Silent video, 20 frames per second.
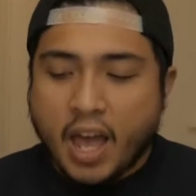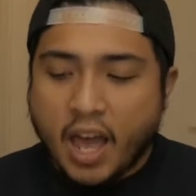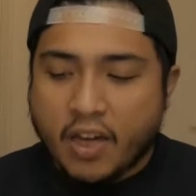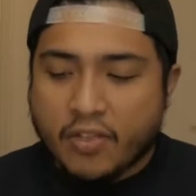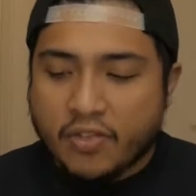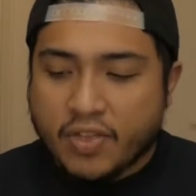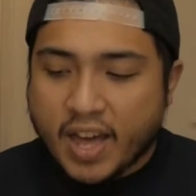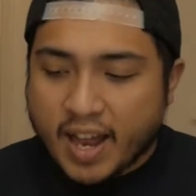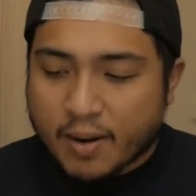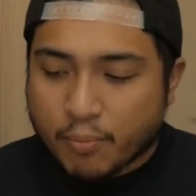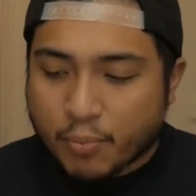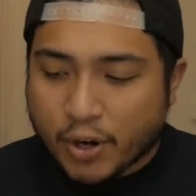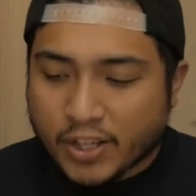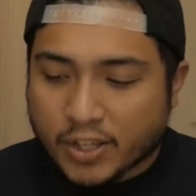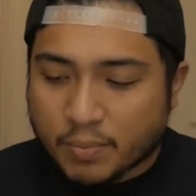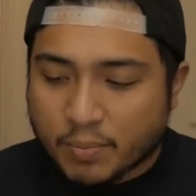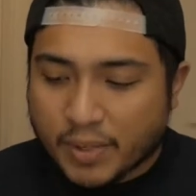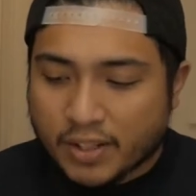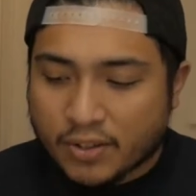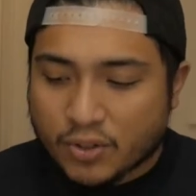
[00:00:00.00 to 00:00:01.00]
And that
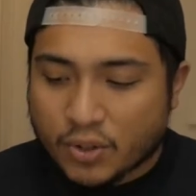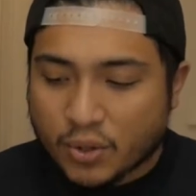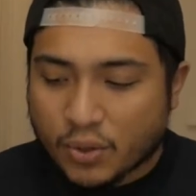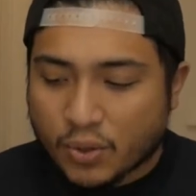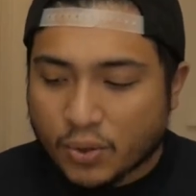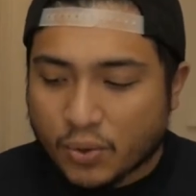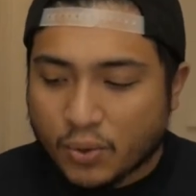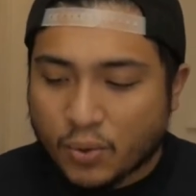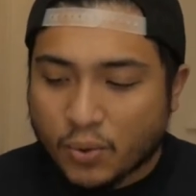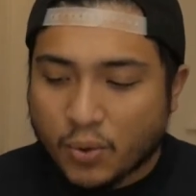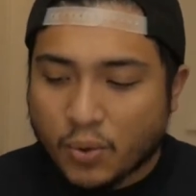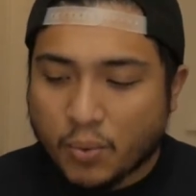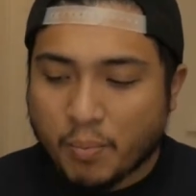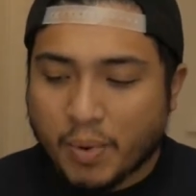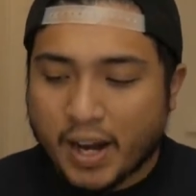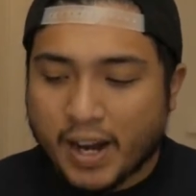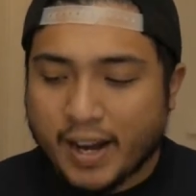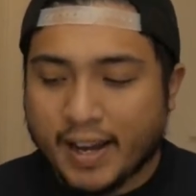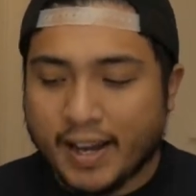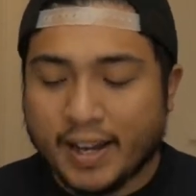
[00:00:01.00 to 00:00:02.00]
brings me to
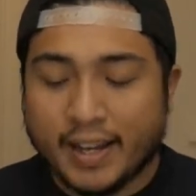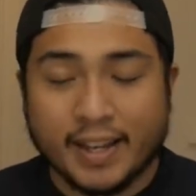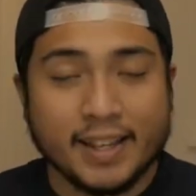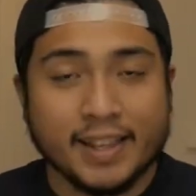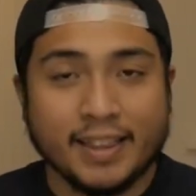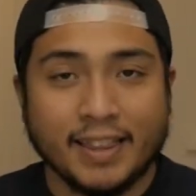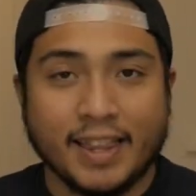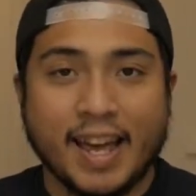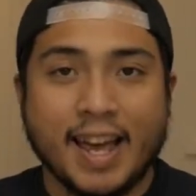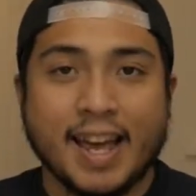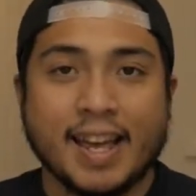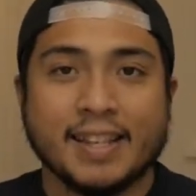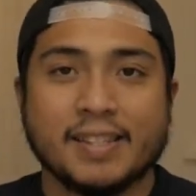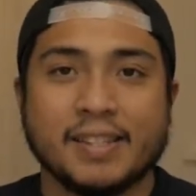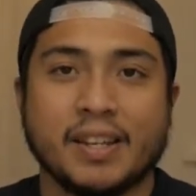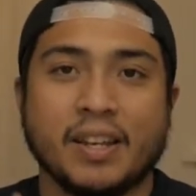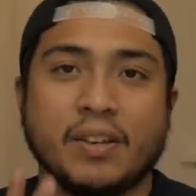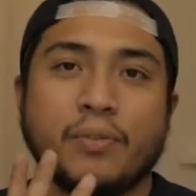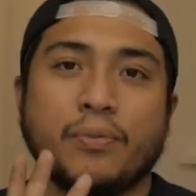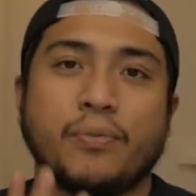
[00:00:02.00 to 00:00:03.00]
my
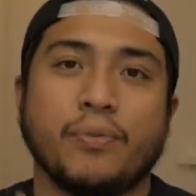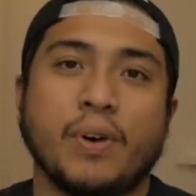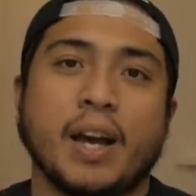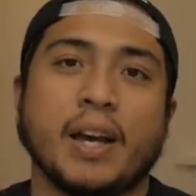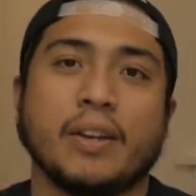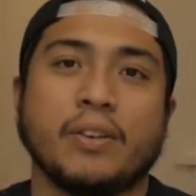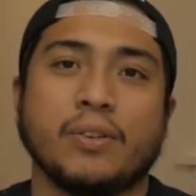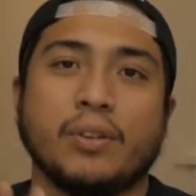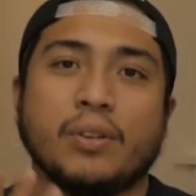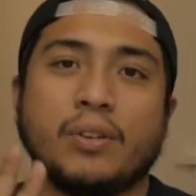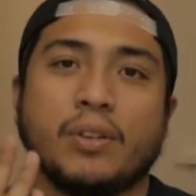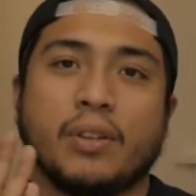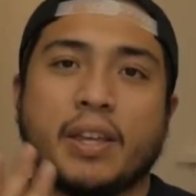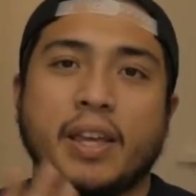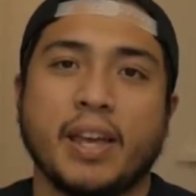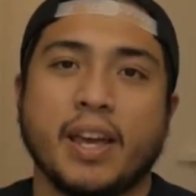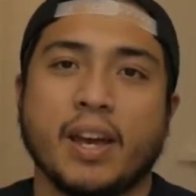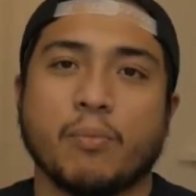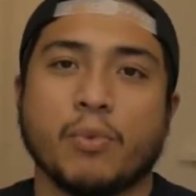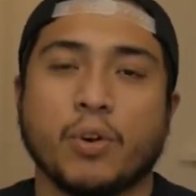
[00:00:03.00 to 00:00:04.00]
last and final
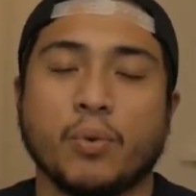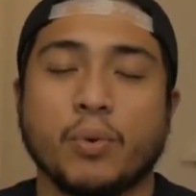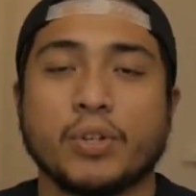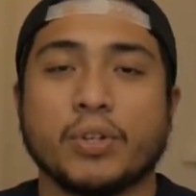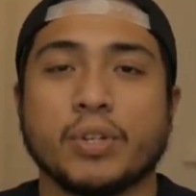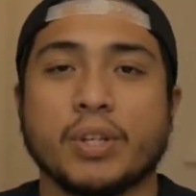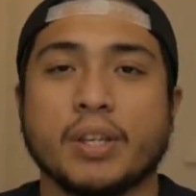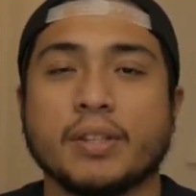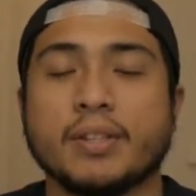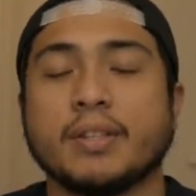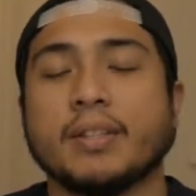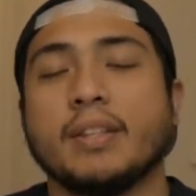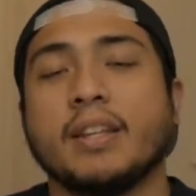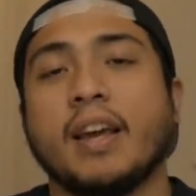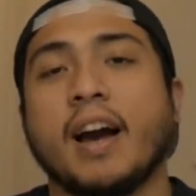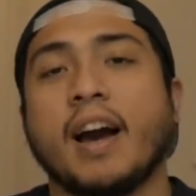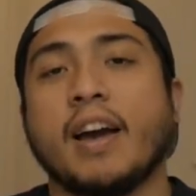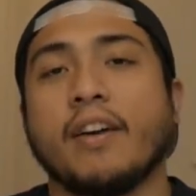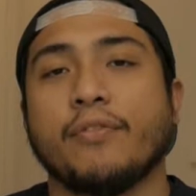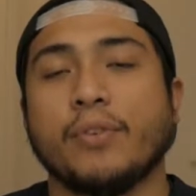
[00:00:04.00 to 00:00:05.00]
camera, which is
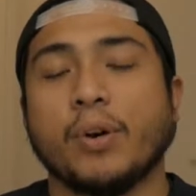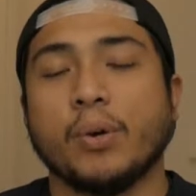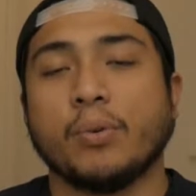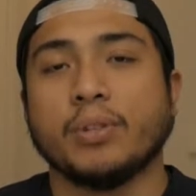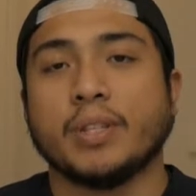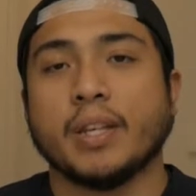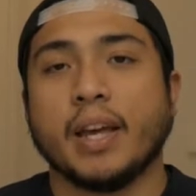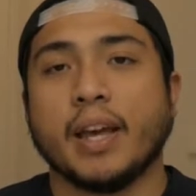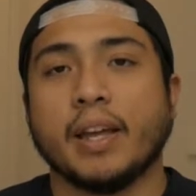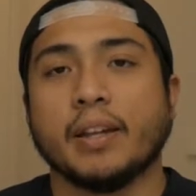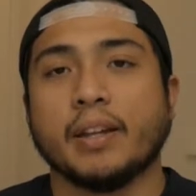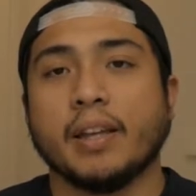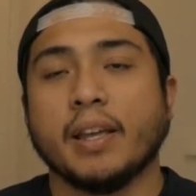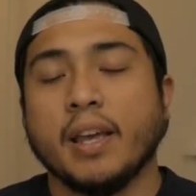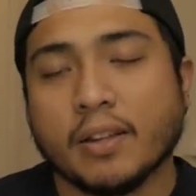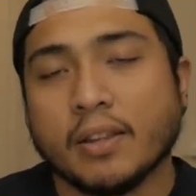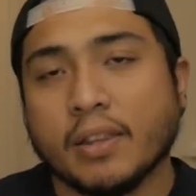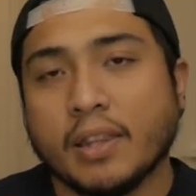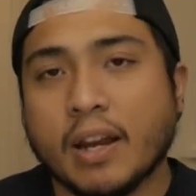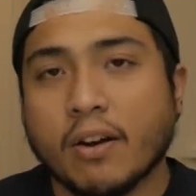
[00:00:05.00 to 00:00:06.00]
the iPhone X.
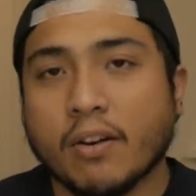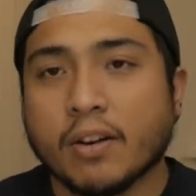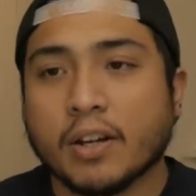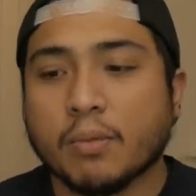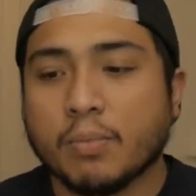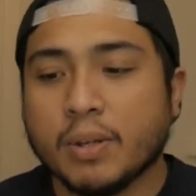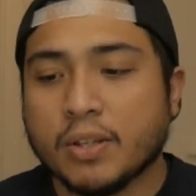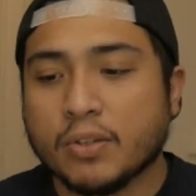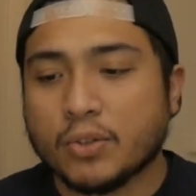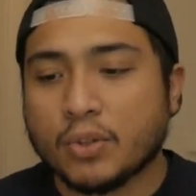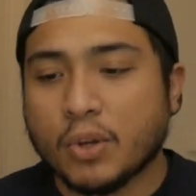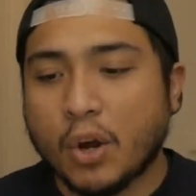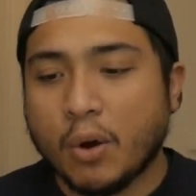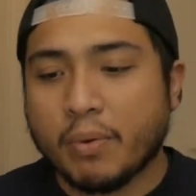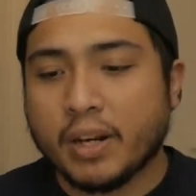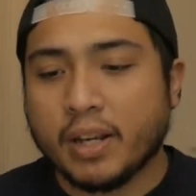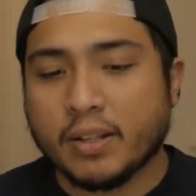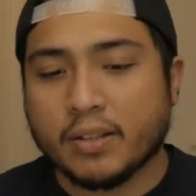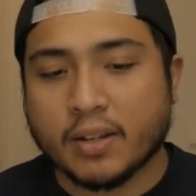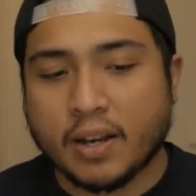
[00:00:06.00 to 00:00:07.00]
There are going to be so
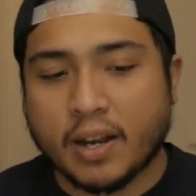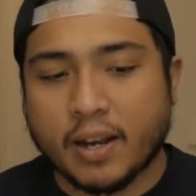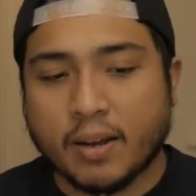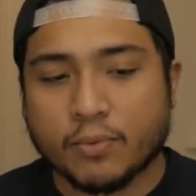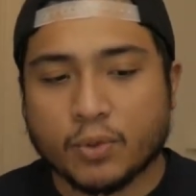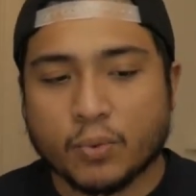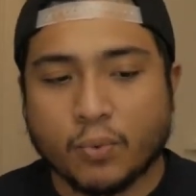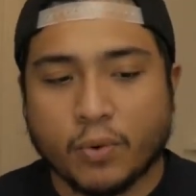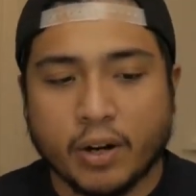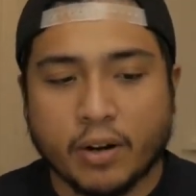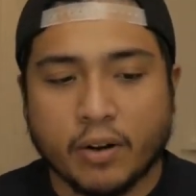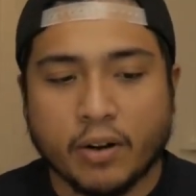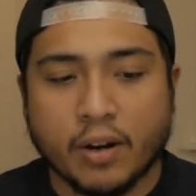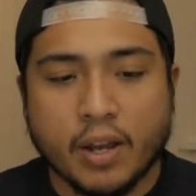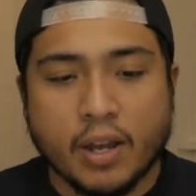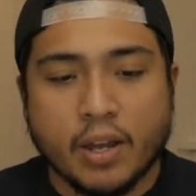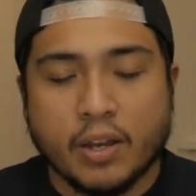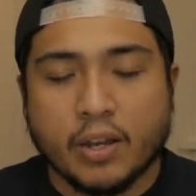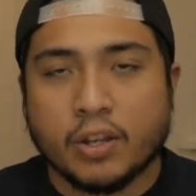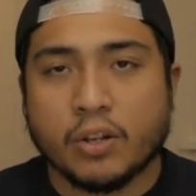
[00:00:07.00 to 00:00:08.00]
many times where,
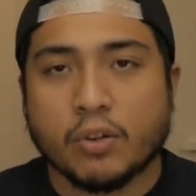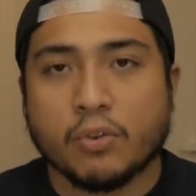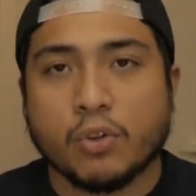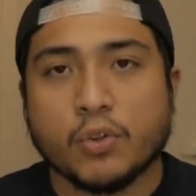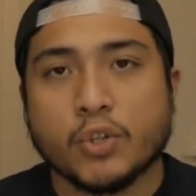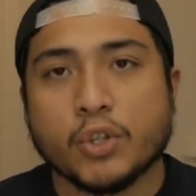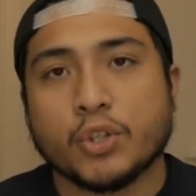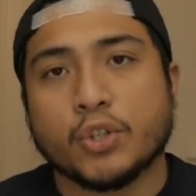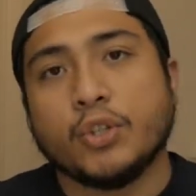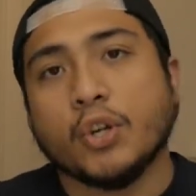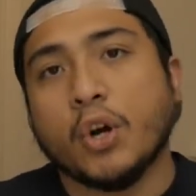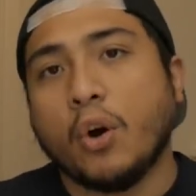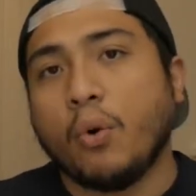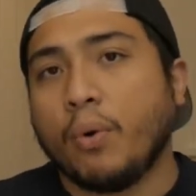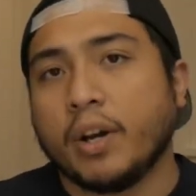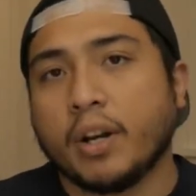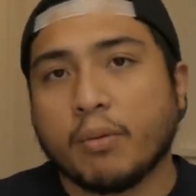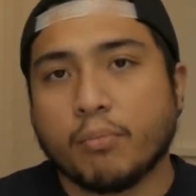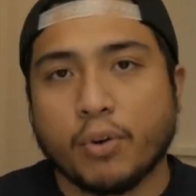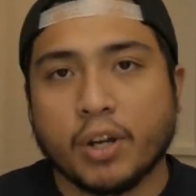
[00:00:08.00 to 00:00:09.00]
you just don't
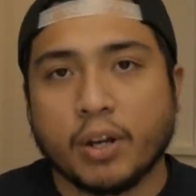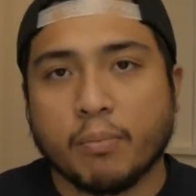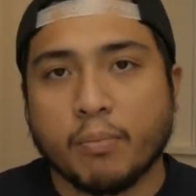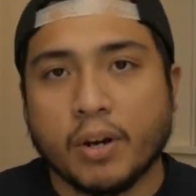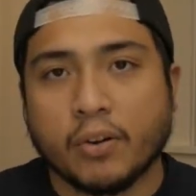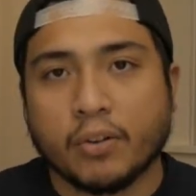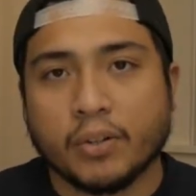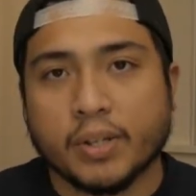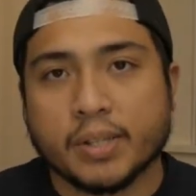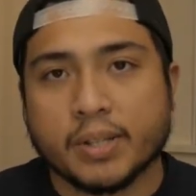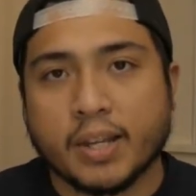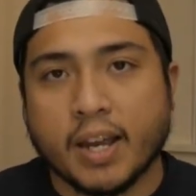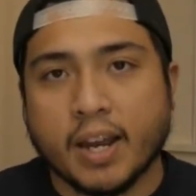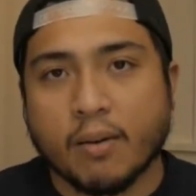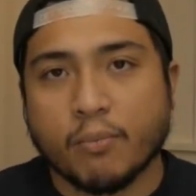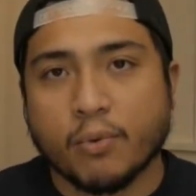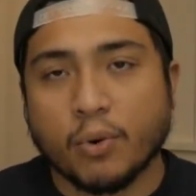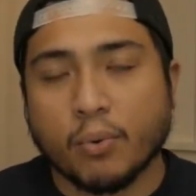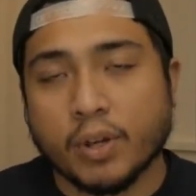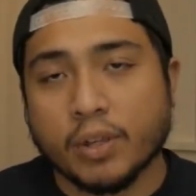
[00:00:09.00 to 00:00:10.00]
want to bring a mirrorless
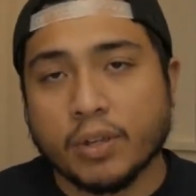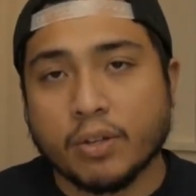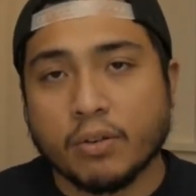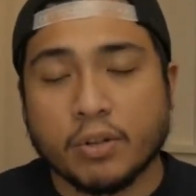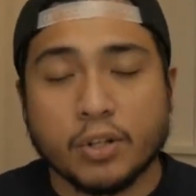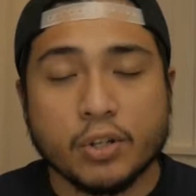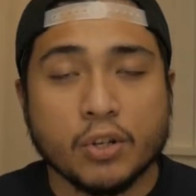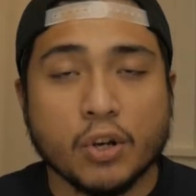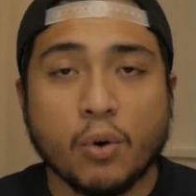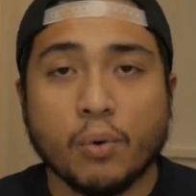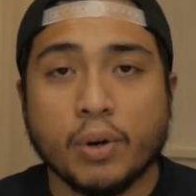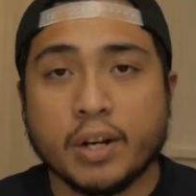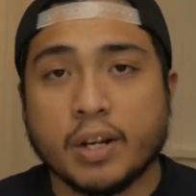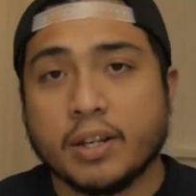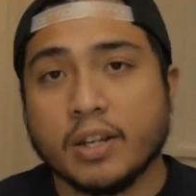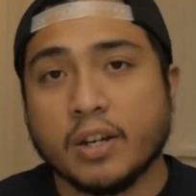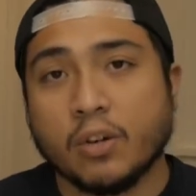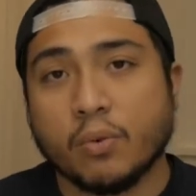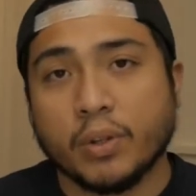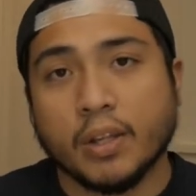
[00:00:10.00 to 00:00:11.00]
camera with you. You don't want to
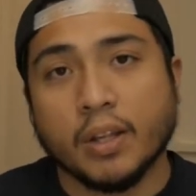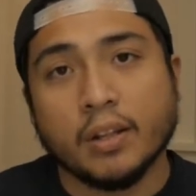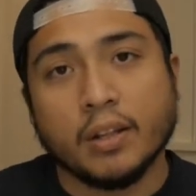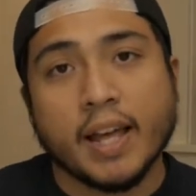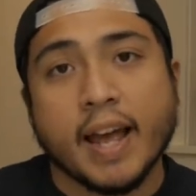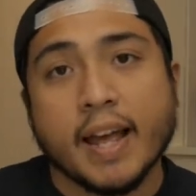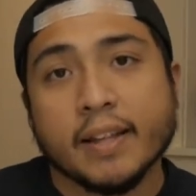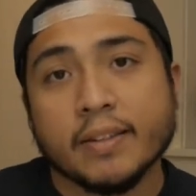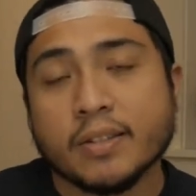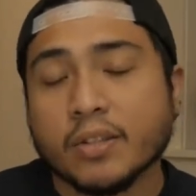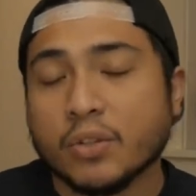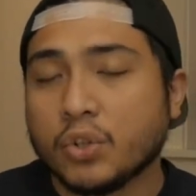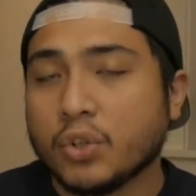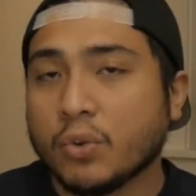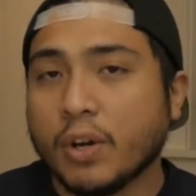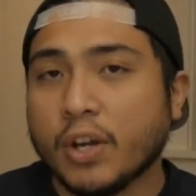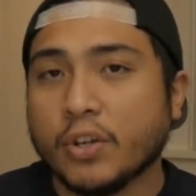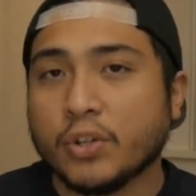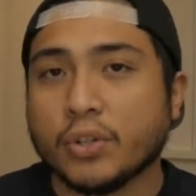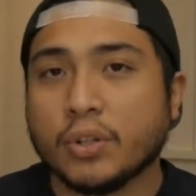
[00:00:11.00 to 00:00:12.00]
deal with the lens
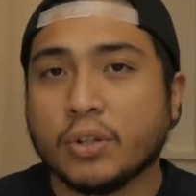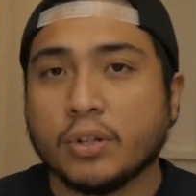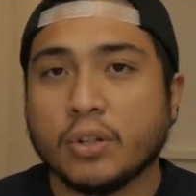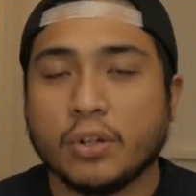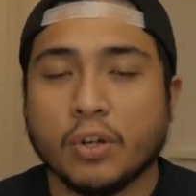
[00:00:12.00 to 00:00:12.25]
situation.